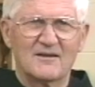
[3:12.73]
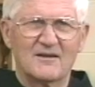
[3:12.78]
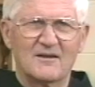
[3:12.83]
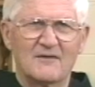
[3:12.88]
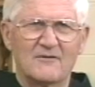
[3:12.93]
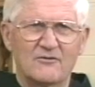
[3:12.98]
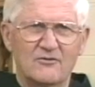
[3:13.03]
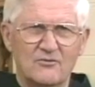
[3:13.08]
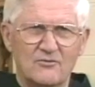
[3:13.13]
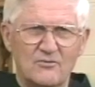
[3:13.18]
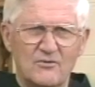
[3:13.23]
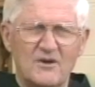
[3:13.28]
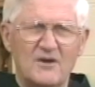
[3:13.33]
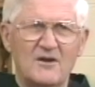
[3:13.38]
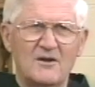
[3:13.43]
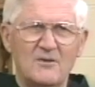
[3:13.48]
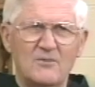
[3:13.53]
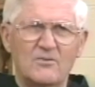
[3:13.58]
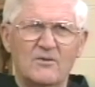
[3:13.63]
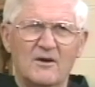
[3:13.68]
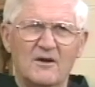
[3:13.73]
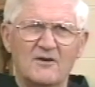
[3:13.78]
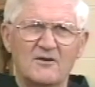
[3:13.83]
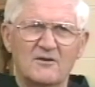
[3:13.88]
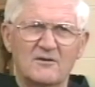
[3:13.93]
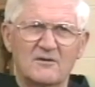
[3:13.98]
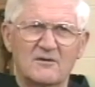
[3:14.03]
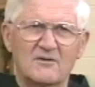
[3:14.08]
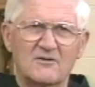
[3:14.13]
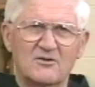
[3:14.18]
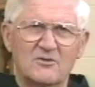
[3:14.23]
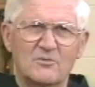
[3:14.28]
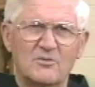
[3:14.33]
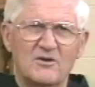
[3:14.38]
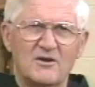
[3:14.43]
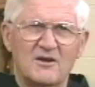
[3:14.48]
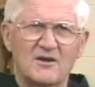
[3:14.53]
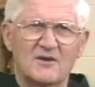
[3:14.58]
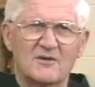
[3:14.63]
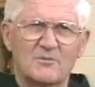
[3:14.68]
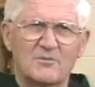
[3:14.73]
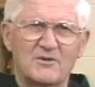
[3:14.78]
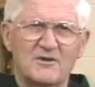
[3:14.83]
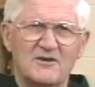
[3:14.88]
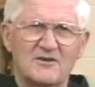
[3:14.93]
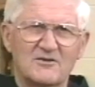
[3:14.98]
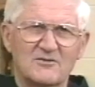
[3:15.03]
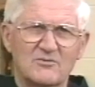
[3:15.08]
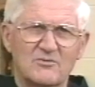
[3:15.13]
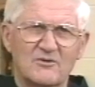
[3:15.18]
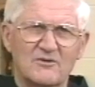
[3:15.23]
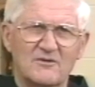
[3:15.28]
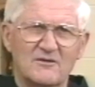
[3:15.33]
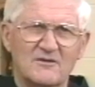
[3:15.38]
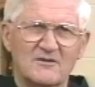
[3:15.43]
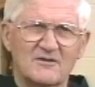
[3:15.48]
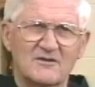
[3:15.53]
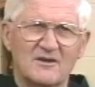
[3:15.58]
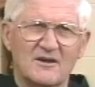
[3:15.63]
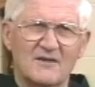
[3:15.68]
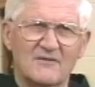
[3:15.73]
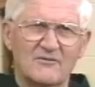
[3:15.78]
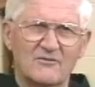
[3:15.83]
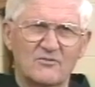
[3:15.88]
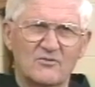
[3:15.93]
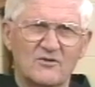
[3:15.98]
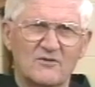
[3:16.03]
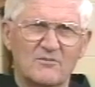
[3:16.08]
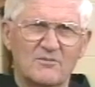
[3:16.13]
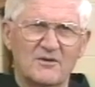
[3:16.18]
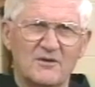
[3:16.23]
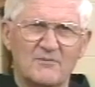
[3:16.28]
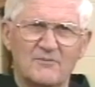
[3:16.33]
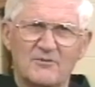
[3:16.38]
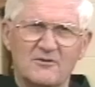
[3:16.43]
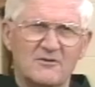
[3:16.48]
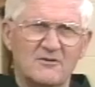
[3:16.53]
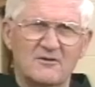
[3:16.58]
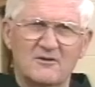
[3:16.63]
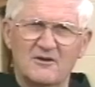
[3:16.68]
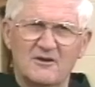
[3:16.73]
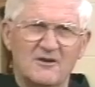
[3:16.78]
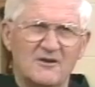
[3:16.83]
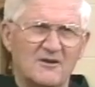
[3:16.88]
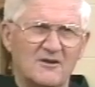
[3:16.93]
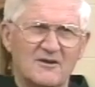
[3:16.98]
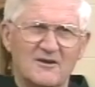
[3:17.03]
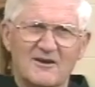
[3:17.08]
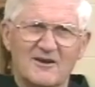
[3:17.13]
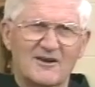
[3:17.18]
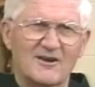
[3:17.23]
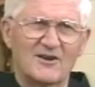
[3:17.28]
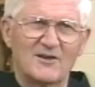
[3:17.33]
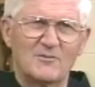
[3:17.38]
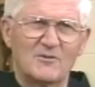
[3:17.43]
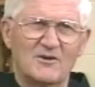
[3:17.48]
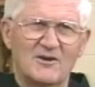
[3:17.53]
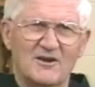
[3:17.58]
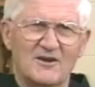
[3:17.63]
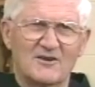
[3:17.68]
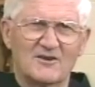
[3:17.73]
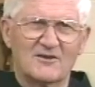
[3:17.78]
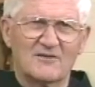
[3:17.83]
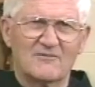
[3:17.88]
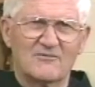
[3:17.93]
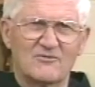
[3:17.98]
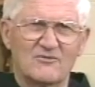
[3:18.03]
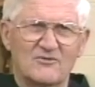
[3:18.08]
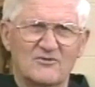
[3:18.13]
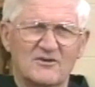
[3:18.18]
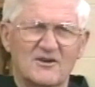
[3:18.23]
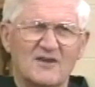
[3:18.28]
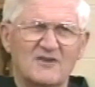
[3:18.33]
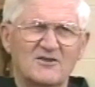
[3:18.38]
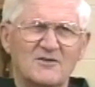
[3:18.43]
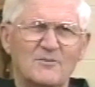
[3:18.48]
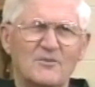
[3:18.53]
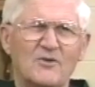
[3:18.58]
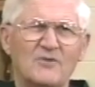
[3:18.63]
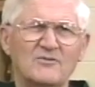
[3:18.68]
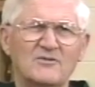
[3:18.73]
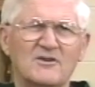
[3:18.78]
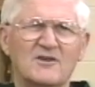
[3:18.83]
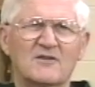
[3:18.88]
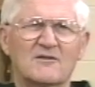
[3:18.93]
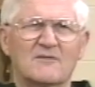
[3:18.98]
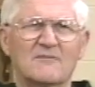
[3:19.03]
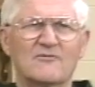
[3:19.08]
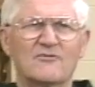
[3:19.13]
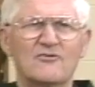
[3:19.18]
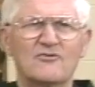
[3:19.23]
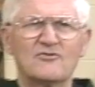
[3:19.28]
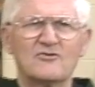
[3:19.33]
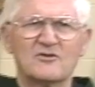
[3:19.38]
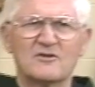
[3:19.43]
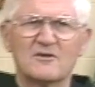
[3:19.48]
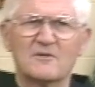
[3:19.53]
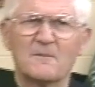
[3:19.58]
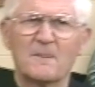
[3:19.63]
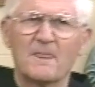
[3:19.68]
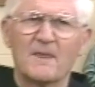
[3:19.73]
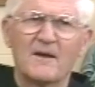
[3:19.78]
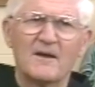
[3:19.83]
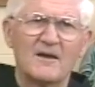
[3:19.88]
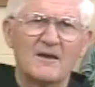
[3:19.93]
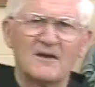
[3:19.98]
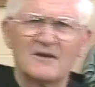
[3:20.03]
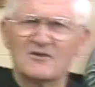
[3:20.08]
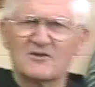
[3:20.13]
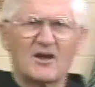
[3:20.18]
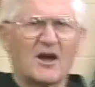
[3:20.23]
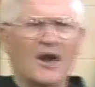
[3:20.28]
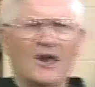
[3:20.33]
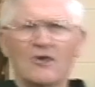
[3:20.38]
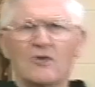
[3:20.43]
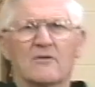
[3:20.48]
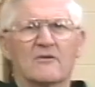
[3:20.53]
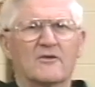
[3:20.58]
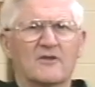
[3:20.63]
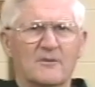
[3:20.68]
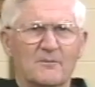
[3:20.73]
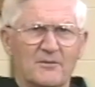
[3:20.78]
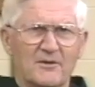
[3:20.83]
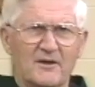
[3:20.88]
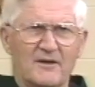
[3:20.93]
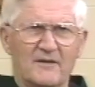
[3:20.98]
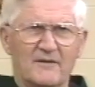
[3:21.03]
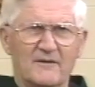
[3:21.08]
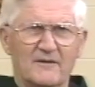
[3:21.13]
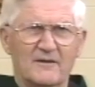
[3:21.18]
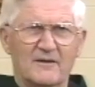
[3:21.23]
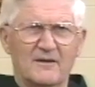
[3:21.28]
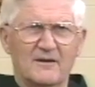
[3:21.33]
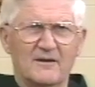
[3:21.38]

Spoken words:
If you really want to be at peace with yourself, with people, you've got to eliminate confusion. Now suppose that confusion is all over the place.